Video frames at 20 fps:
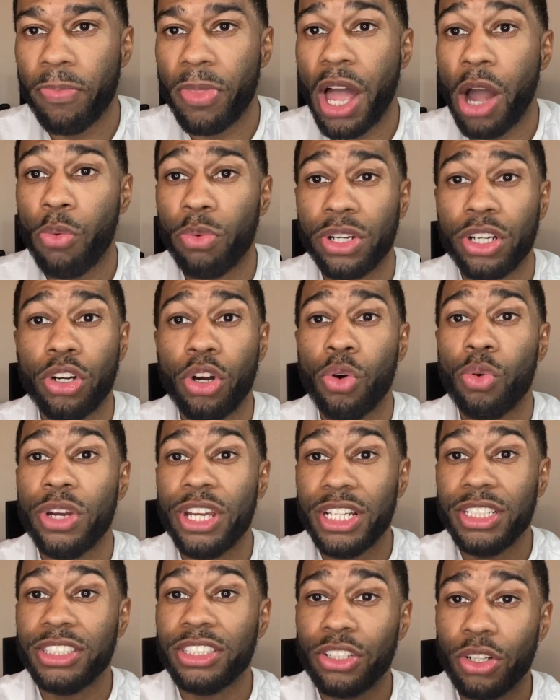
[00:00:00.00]
I would go
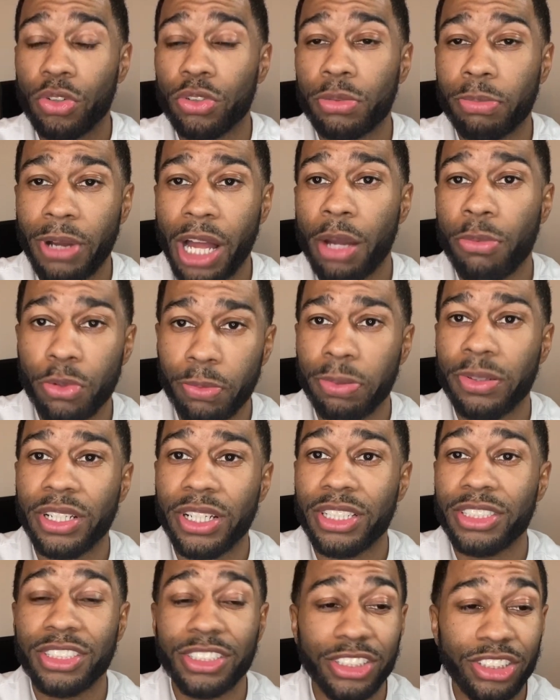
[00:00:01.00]
into those Bible
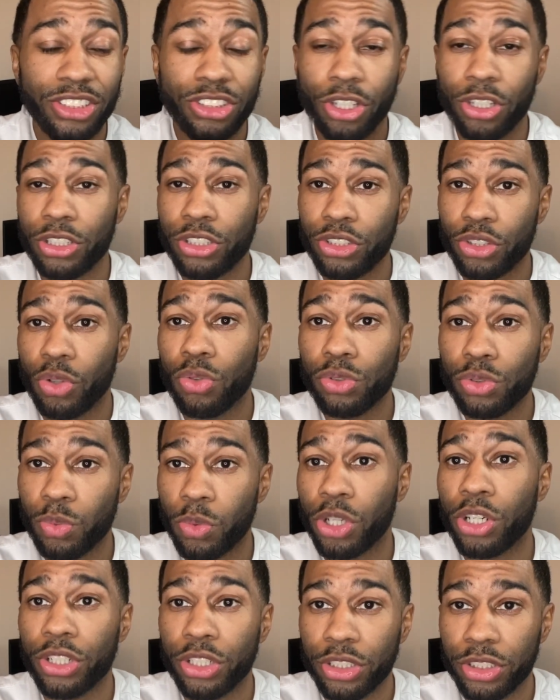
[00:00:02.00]
plans and search those
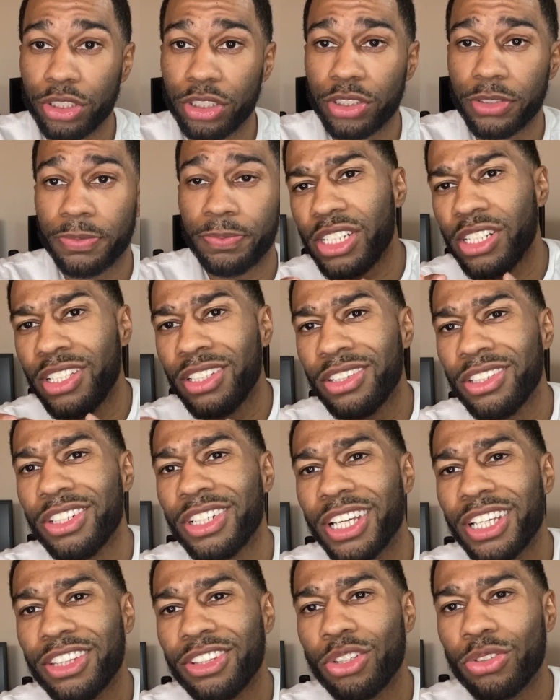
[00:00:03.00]
words and
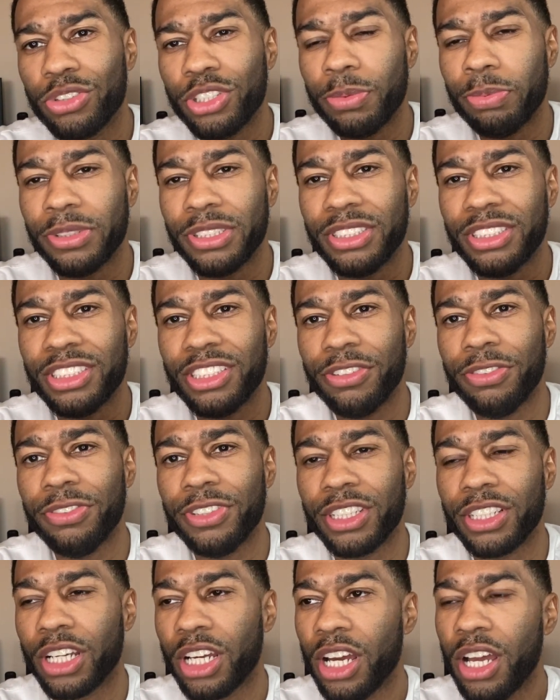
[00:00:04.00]
look at those
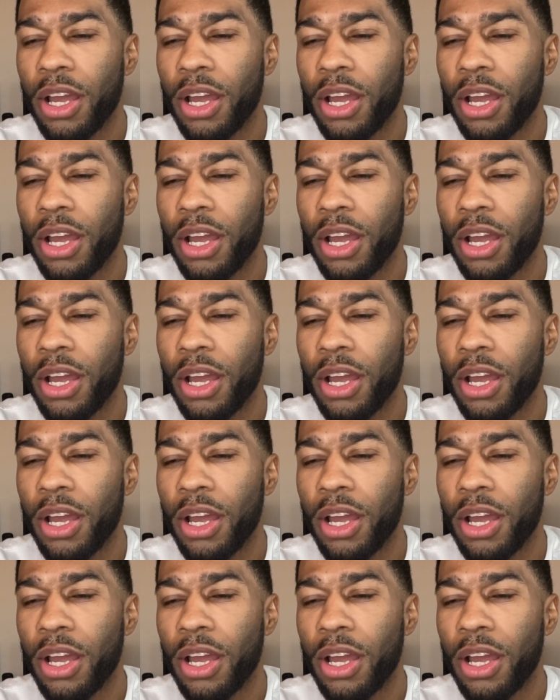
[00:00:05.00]
specific